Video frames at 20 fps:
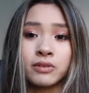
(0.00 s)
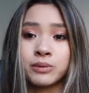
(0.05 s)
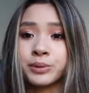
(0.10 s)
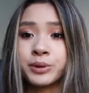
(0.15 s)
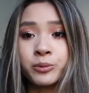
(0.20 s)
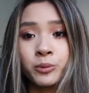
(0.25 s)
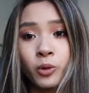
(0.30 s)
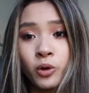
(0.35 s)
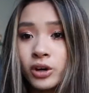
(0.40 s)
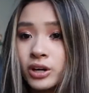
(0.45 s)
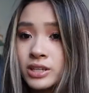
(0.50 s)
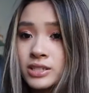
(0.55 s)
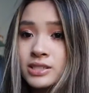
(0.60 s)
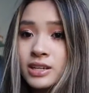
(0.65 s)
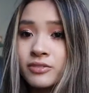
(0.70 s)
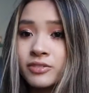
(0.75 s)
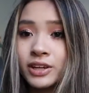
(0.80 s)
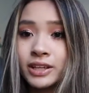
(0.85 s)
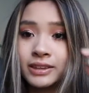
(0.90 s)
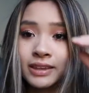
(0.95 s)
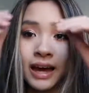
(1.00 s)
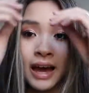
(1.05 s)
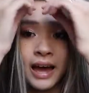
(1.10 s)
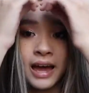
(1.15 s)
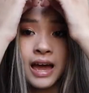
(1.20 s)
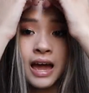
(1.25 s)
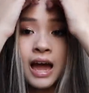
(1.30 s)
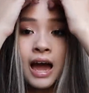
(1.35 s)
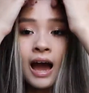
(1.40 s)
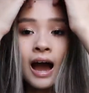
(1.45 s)
never been worn and stuff like
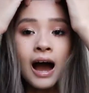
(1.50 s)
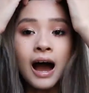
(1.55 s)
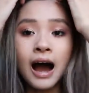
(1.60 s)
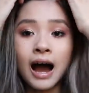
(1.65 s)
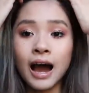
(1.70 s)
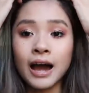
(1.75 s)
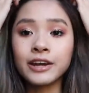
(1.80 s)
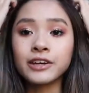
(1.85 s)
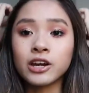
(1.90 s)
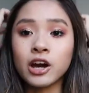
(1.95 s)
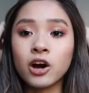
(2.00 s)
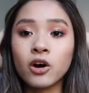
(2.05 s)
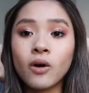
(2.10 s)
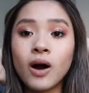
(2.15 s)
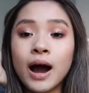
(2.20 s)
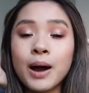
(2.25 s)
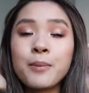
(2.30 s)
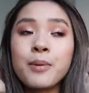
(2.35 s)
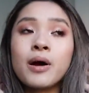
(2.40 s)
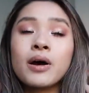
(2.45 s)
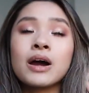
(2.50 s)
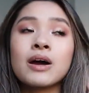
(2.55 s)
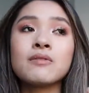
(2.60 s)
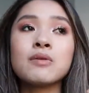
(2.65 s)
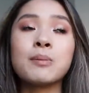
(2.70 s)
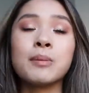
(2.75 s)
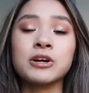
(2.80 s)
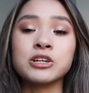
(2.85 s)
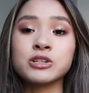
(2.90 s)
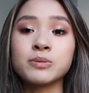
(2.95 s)
that. I know I probably have
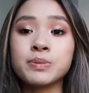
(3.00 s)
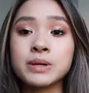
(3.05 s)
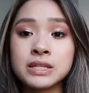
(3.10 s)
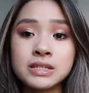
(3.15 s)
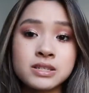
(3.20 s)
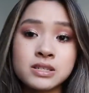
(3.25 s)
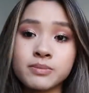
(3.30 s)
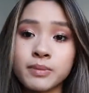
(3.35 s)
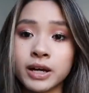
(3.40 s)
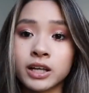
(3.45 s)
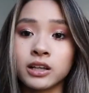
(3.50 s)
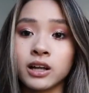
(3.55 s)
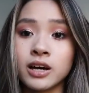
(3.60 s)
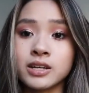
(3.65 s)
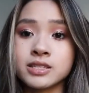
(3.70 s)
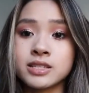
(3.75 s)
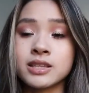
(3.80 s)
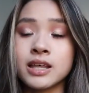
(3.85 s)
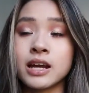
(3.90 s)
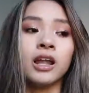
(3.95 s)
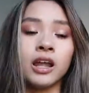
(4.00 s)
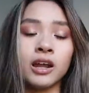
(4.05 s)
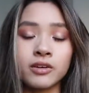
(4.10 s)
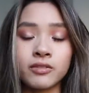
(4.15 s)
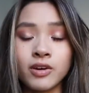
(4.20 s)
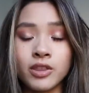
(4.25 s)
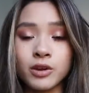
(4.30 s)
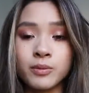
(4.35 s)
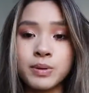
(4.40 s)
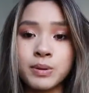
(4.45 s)
a bunch of pieces in my closet that a lot
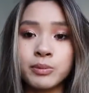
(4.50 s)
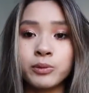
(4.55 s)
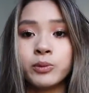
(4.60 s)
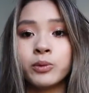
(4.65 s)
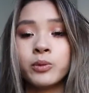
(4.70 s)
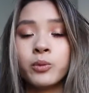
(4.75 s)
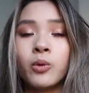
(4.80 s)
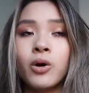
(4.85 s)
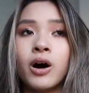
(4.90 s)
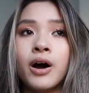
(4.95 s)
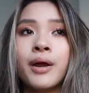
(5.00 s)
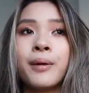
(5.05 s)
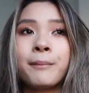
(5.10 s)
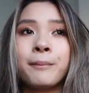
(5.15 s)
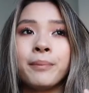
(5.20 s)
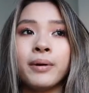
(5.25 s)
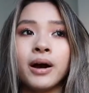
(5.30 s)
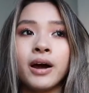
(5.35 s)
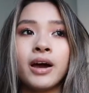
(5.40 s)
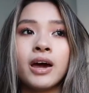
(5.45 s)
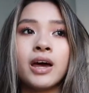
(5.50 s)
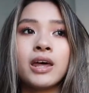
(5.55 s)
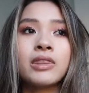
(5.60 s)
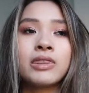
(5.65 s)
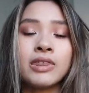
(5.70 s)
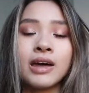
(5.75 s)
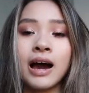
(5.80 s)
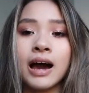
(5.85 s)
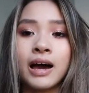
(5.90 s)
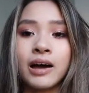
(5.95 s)
of other people would want,
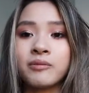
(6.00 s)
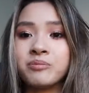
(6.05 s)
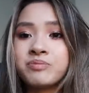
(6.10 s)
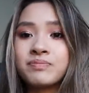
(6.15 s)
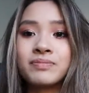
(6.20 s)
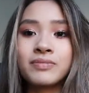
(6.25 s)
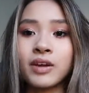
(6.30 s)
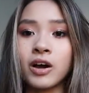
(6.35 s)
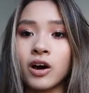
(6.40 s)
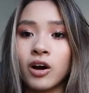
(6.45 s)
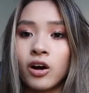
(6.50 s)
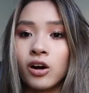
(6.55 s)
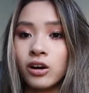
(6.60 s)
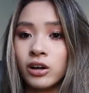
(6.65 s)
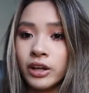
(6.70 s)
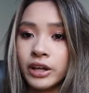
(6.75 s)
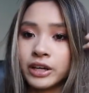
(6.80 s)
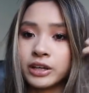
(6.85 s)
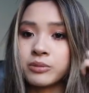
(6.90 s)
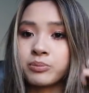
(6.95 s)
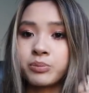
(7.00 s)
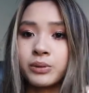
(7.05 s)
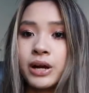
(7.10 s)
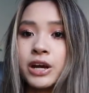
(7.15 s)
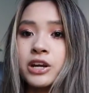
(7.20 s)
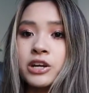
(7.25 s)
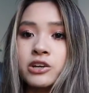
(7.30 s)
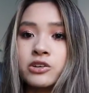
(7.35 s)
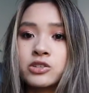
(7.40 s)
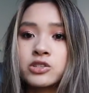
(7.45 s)
but that are like
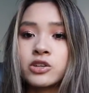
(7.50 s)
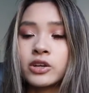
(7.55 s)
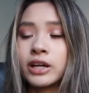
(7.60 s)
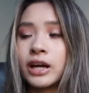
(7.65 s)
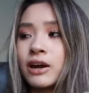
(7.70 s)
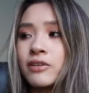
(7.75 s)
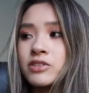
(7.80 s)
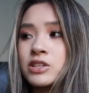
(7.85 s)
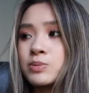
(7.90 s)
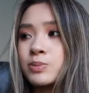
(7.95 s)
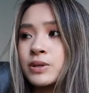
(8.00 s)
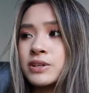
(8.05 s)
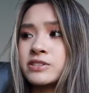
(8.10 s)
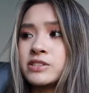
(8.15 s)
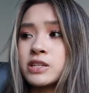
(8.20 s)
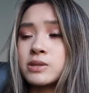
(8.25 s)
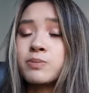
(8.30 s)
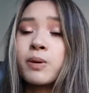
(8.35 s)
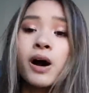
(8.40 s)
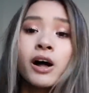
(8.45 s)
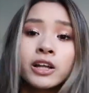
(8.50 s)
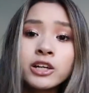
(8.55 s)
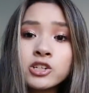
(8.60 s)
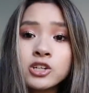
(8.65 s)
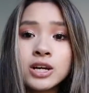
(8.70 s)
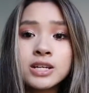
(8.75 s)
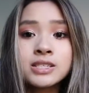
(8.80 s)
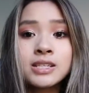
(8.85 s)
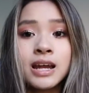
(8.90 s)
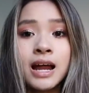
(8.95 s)
brand new. So like I have this Princess Polly
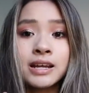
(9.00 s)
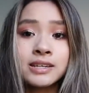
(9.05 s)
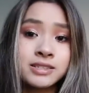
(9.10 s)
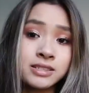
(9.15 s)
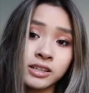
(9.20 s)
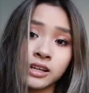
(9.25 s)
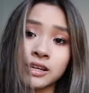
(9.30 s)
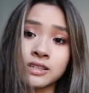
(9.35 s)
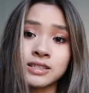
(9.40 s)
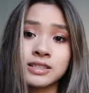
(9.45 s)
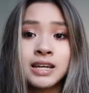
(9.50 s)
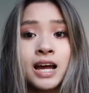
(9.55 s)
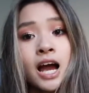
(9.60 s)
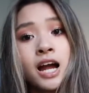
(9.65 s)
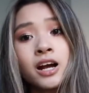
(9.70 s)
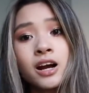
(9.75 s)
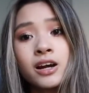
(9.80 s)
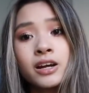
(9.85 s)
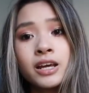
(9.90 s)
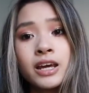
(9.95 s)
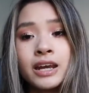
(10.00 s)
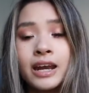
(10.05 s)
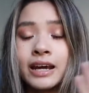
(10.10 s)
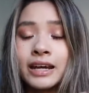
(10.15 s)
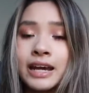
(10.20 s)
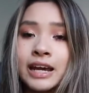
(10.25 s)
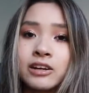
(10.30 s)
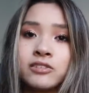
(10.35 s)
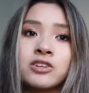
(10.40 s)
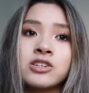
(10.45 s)
dress that I still has a tag on it and
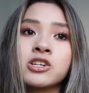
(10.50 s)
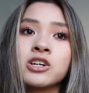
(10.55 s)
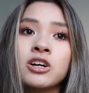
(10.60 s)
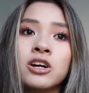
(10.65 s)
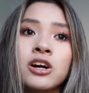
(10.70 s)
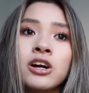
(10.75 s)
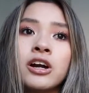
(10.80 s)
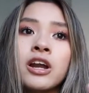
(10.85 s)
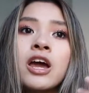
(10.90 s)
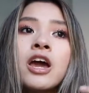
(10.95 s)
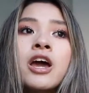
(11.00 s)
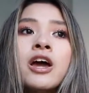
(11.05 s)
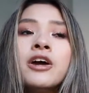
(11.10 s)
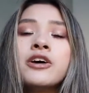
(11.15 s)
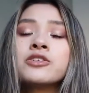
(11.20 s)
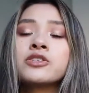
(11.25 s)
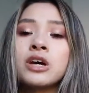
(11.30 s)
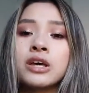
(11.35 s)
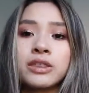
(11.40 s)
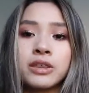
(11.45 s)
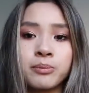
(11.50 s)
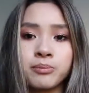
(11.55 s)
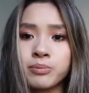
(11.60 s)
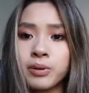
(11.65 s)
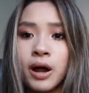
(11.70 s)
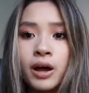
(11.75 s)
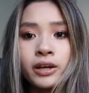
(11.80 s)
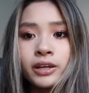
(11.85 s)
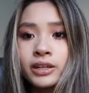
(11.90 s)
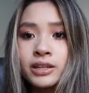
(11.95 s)
I can't return. So I'm
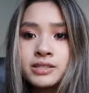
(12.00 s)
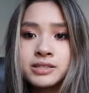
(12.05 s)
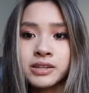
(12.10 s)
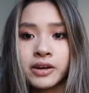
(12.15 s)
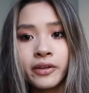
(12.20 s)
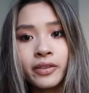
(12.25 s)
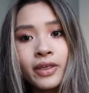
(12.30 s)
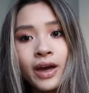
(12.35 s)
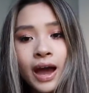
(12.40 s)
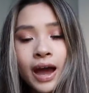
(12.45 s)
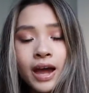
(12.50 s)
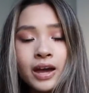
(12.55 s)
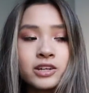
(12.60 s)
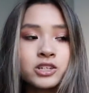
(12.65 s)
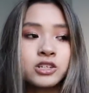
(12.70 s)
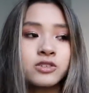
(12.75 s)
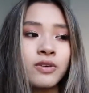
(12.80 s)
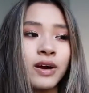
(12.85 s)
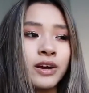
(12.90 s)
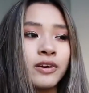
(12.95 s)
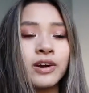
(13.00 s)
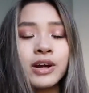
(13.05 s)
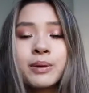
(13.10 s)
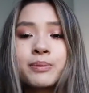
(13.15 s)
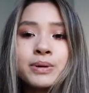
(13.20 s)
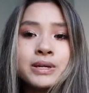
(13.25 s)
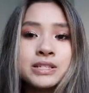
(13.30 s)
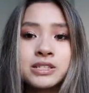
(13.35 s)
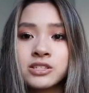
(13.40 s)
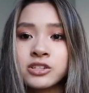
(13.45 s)
probably gonna sell that. Just find
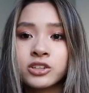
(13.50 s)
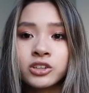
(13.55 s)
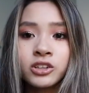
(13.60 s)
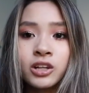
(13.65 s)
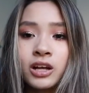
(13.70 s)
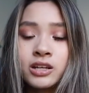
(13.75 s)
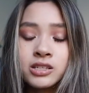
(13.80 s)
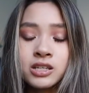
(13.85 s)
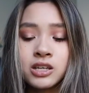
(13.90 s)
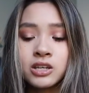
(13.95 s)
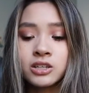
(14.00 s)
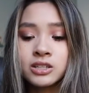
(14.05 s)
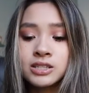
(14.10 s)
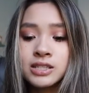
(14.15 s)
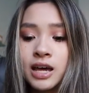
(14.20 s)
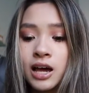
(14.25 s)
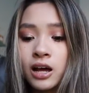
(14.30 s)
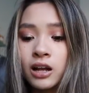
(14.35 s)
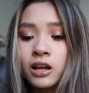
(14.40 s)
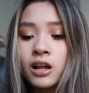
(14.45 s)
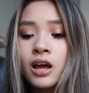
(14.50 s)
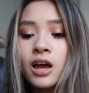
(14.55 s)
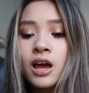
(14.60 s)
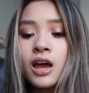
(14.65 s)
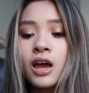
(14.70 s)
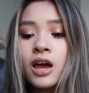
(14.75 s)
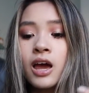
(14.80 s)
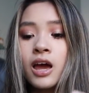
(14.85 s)
random pieces in your closet that you could sell.